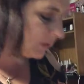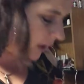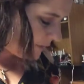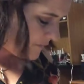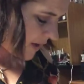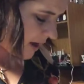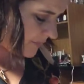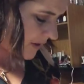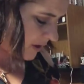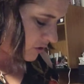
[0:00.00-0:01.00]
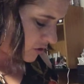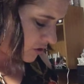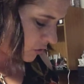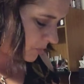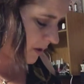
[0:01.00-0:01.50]
Love that. Thank you
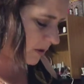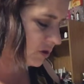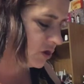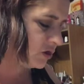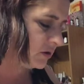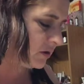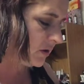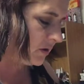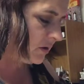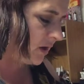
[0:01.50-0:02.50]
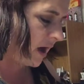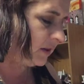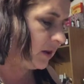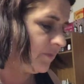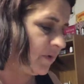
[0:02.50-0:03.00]
so much. I
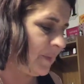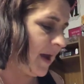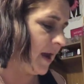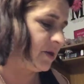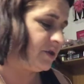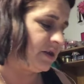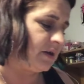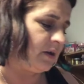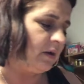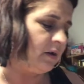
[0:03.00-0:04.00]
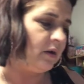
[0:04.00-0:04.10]
love your packaging.